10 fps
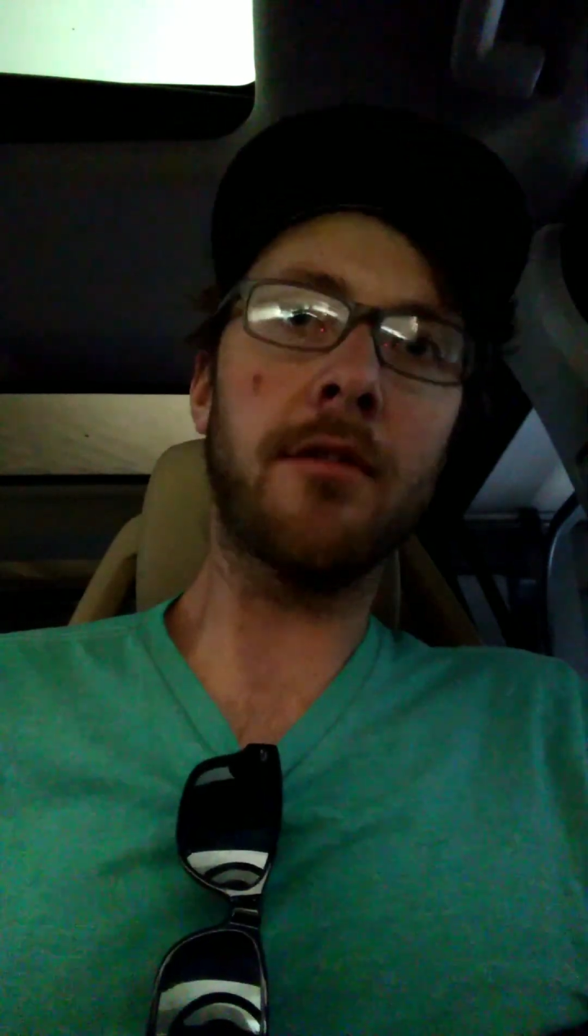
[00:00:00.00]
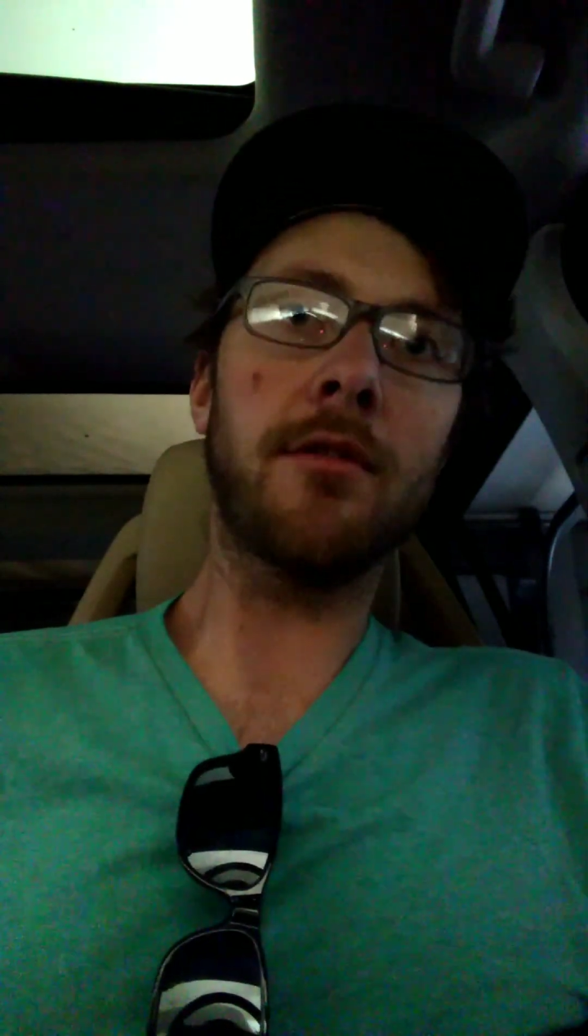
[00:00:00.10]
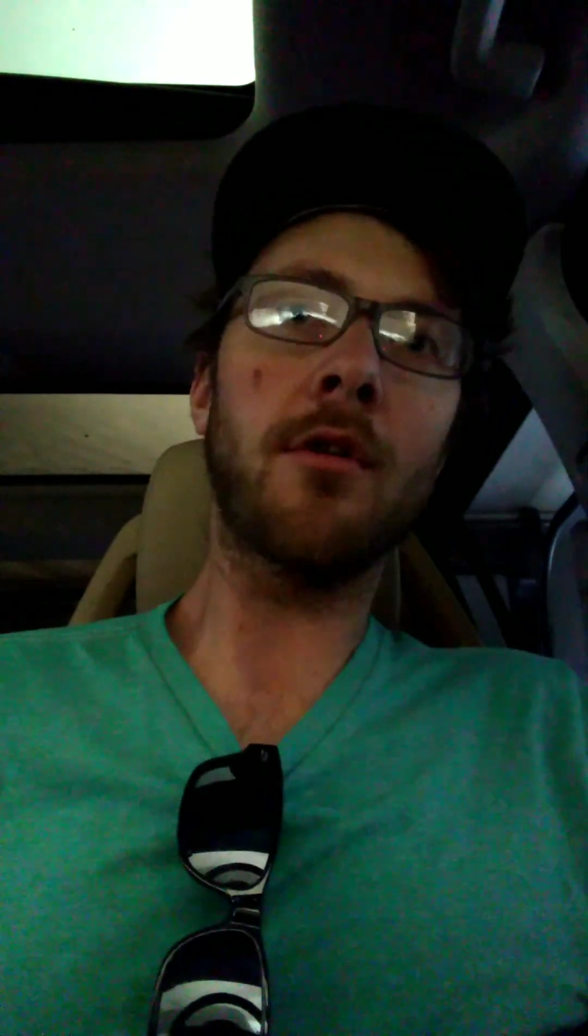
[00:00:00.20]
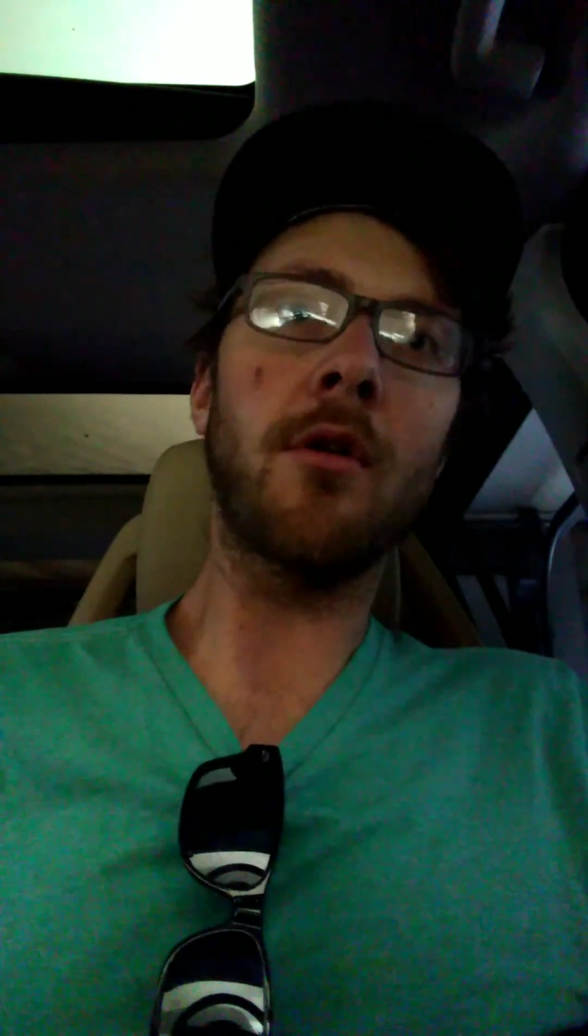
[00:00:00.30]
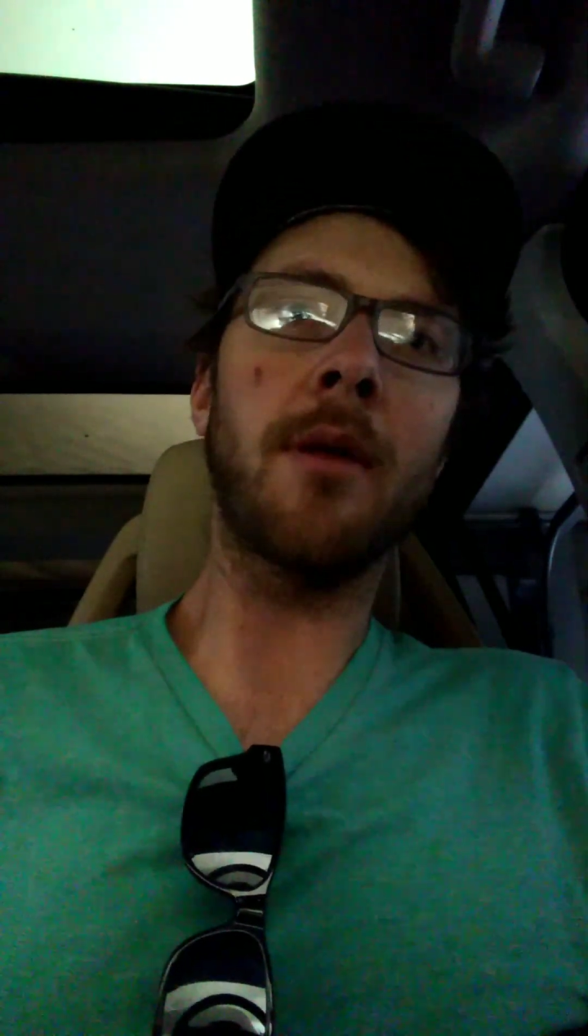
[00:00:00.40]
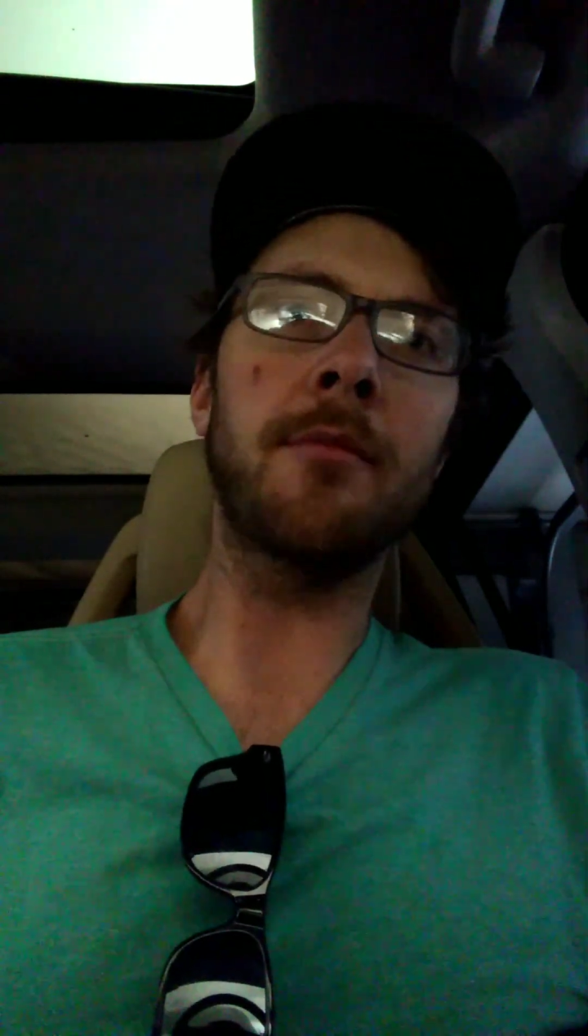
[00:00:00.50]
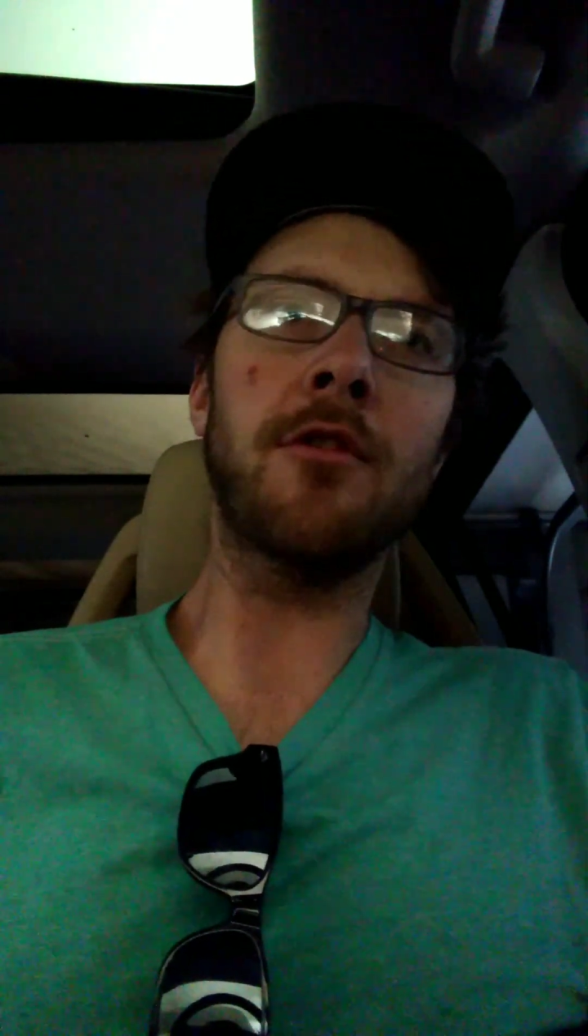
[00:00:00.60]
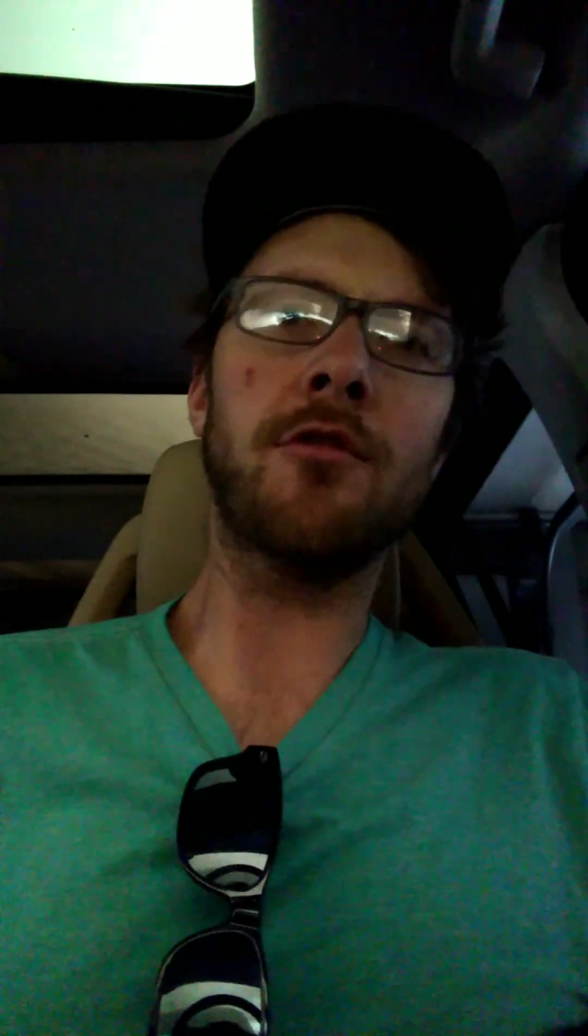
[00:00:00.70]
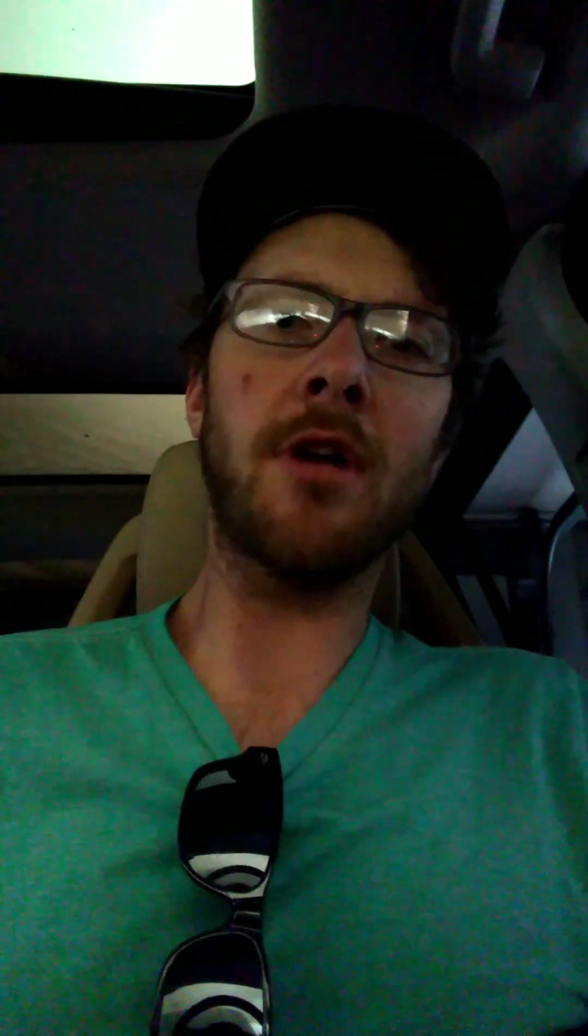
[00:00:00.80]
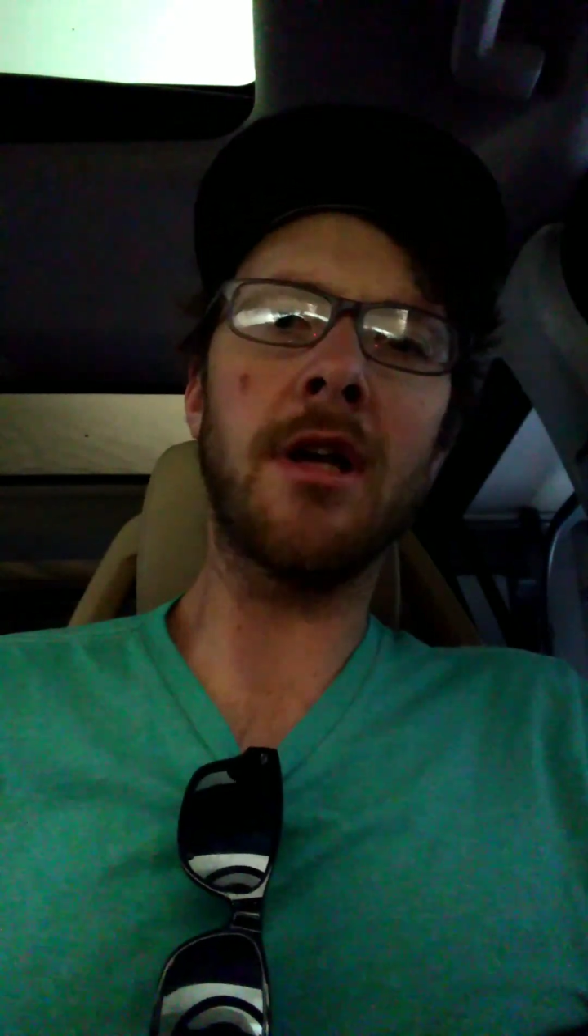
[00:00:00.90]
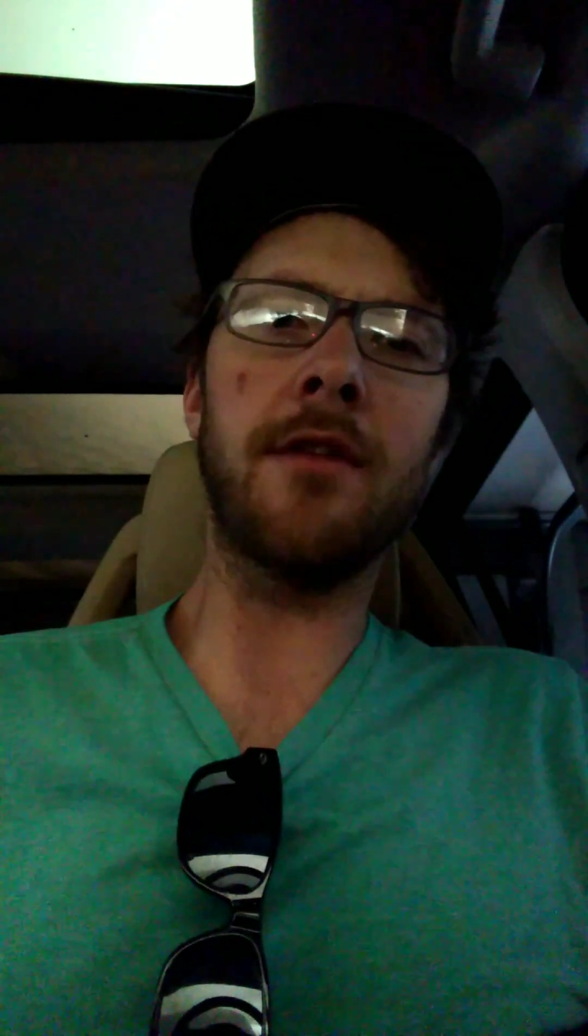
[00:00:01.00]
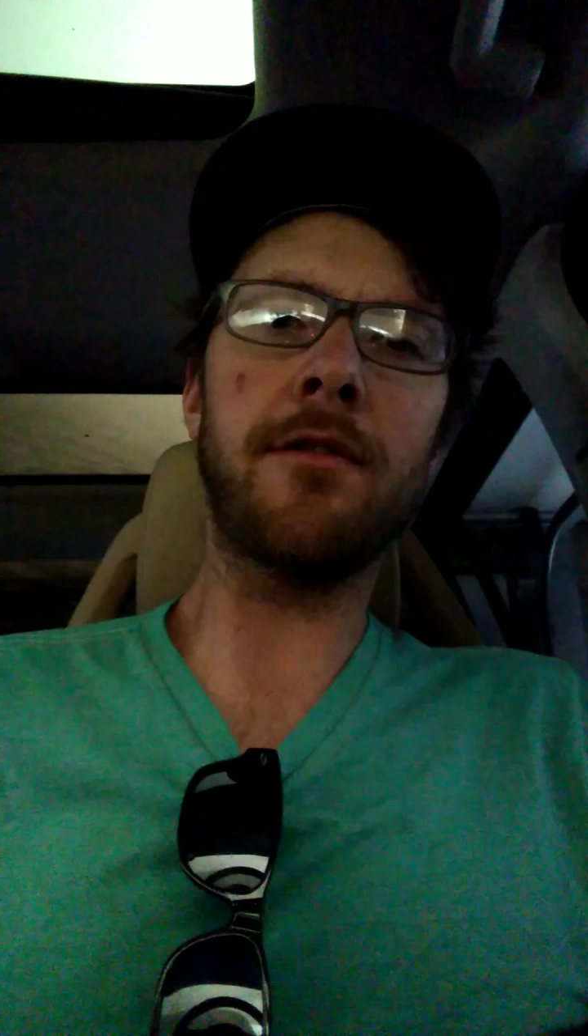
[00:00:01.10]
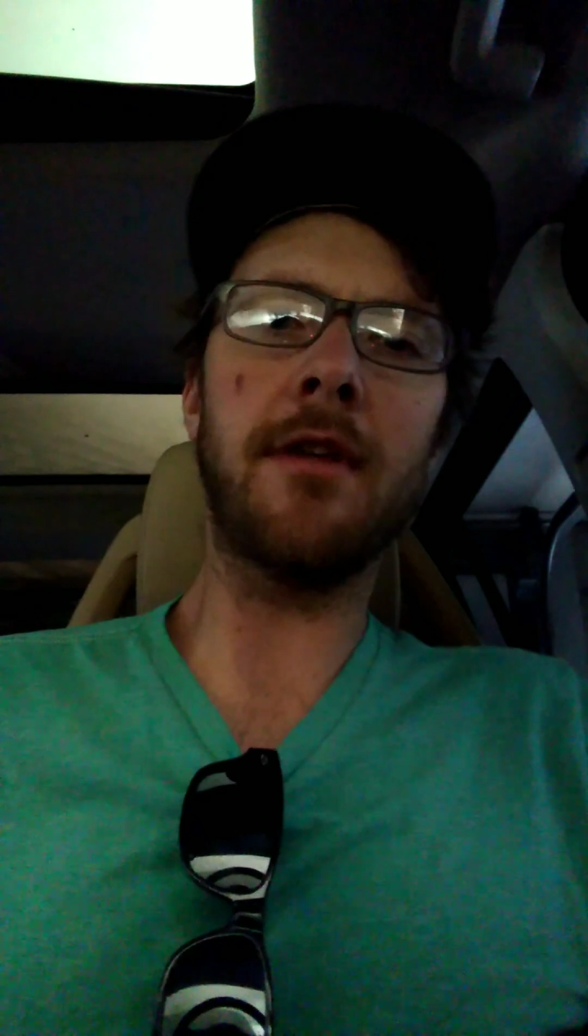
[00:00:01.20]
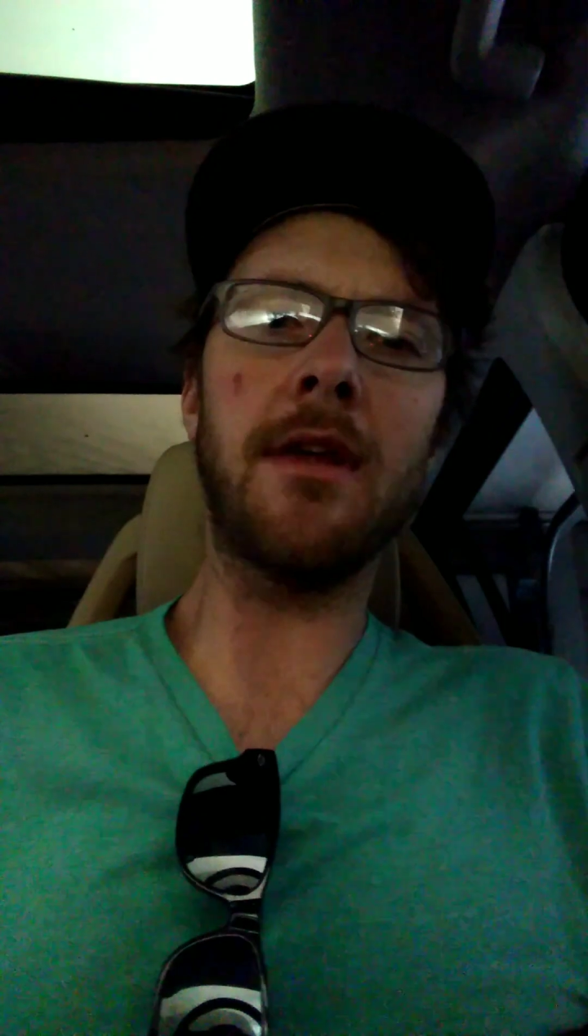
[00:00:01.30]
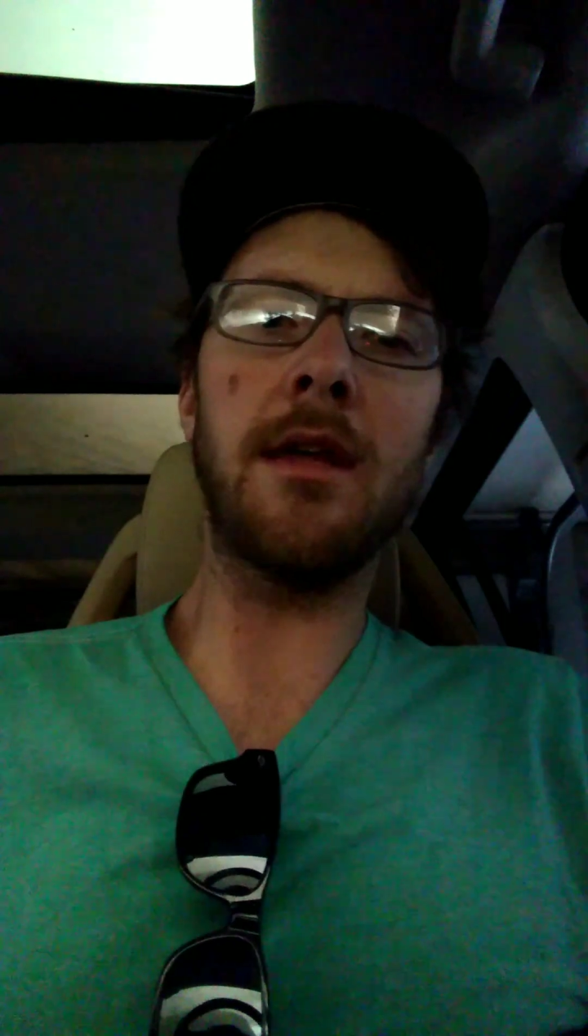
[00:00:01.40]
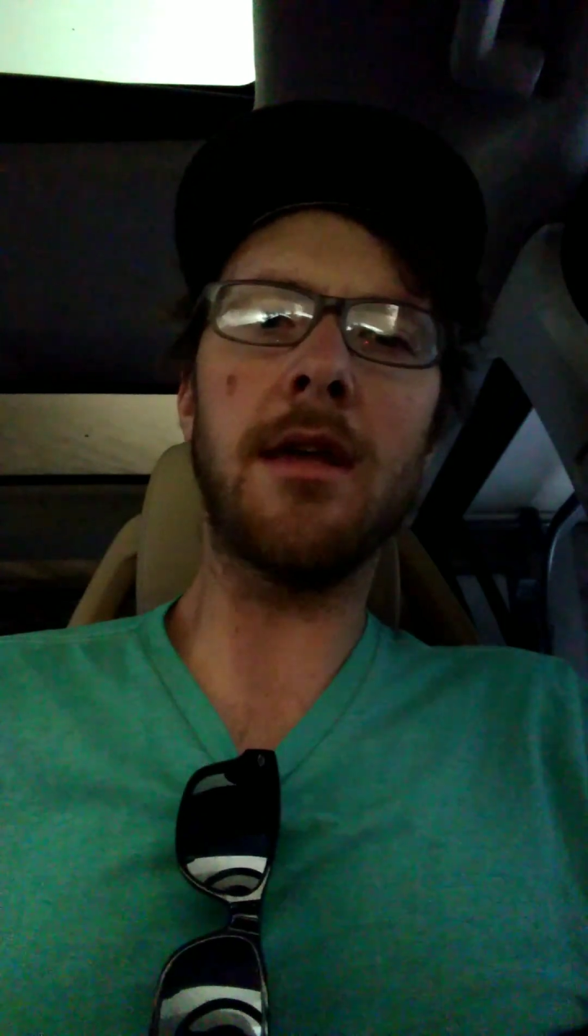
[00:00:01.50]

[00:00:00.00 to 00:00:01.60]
So I'm just trying to see